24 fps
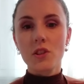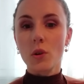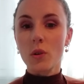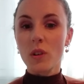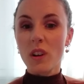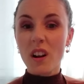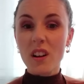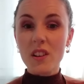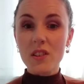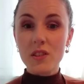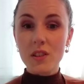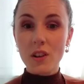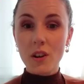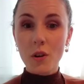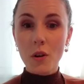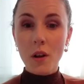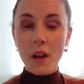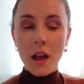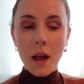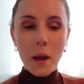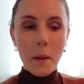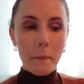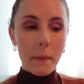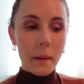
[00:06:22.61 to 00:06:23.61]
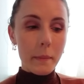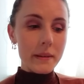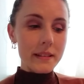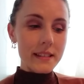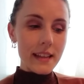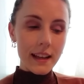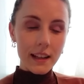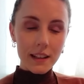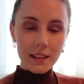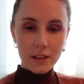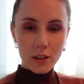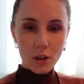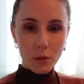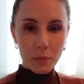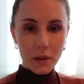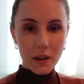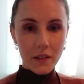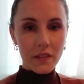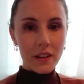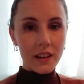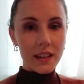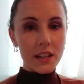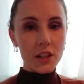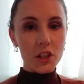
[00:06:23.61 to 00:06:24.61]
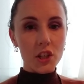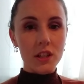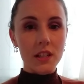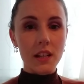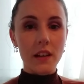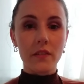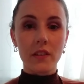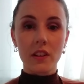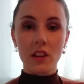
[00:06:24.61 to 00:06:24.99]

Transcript: or also maybe take a little bit of initiative